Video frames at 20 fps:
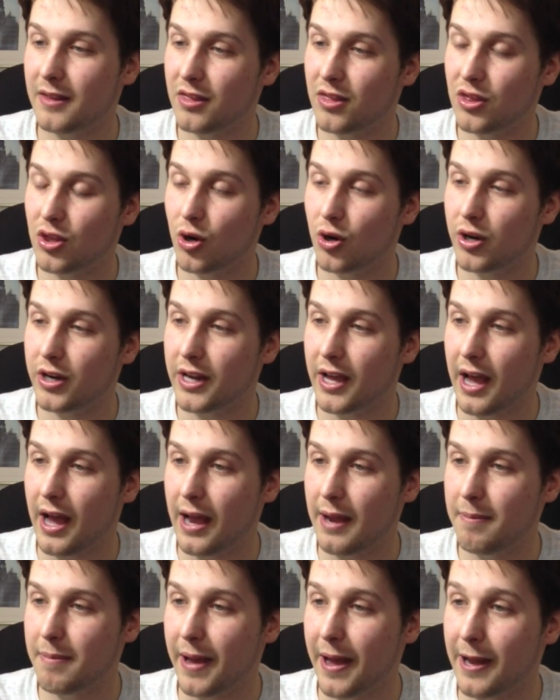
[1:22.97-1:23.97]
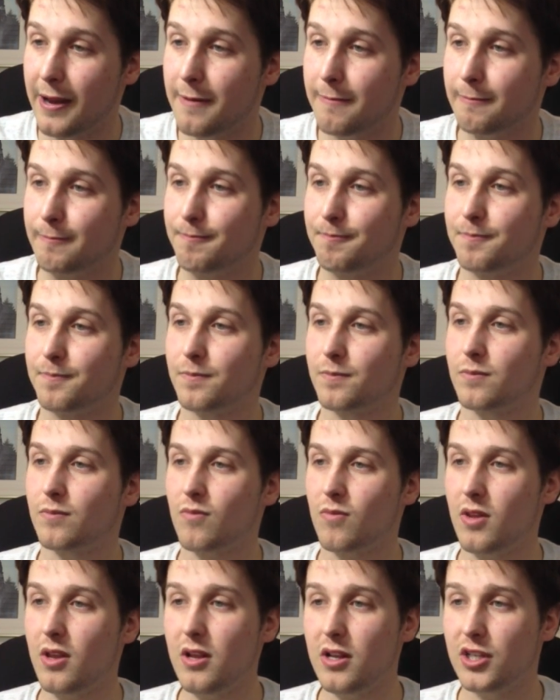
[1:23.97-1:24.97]
third iPad.
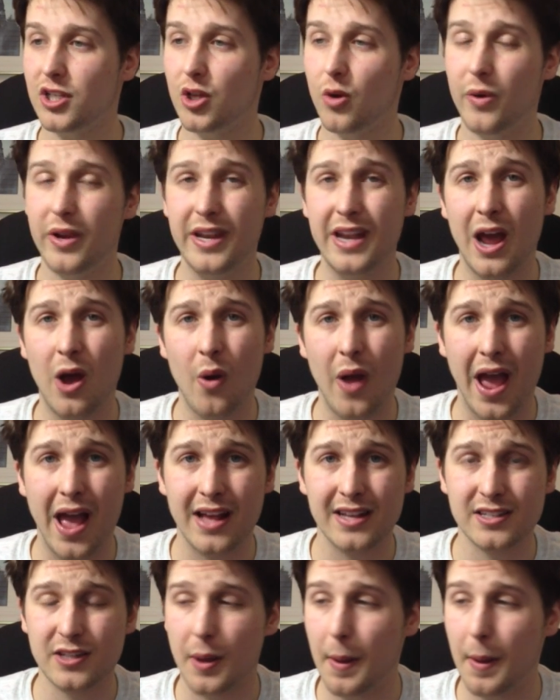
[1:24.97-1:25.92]
So it now has